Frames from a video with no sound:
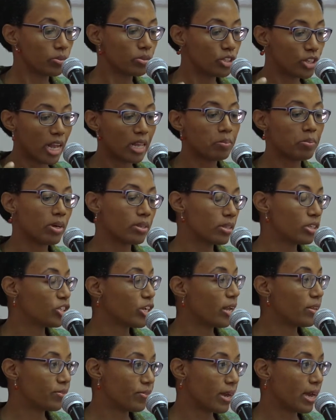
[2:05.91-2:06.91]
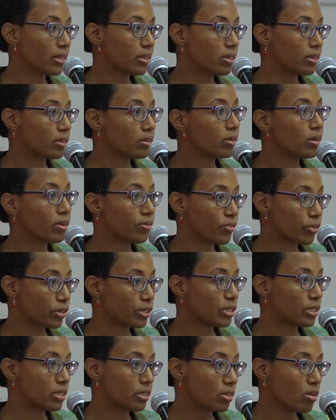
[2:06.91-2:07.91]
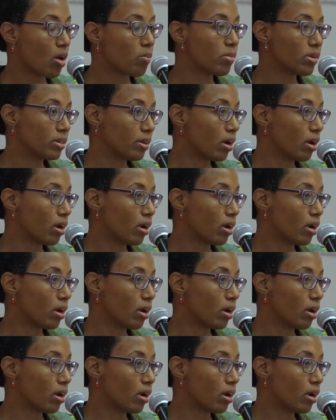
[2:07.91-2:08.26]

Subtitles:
child mother, child father versus common